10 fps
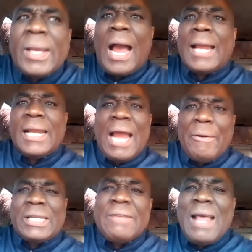Because the
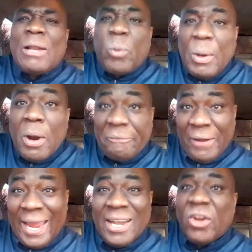narrative that we were
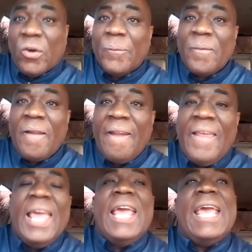fed, you know,
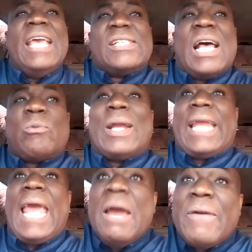is that
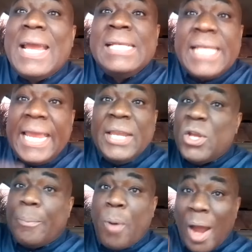whatever is
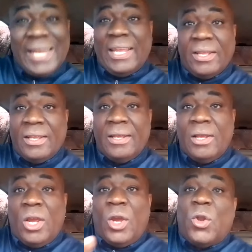in your body,
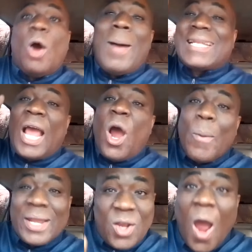no matter
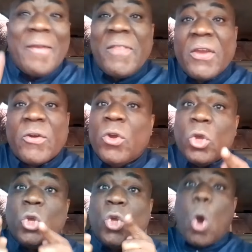how it got there,
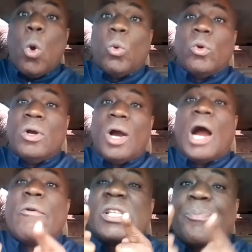you
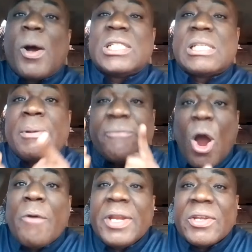are responsible
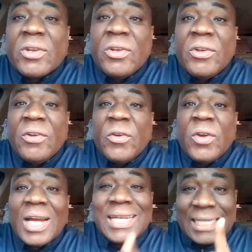for it.
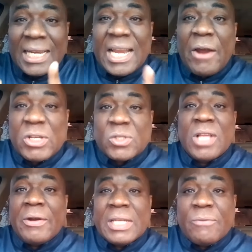And that's the
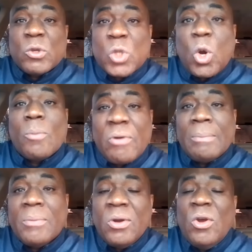narrative used to come
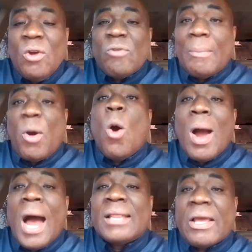from
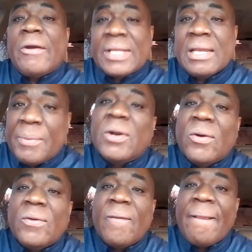our authority, you know.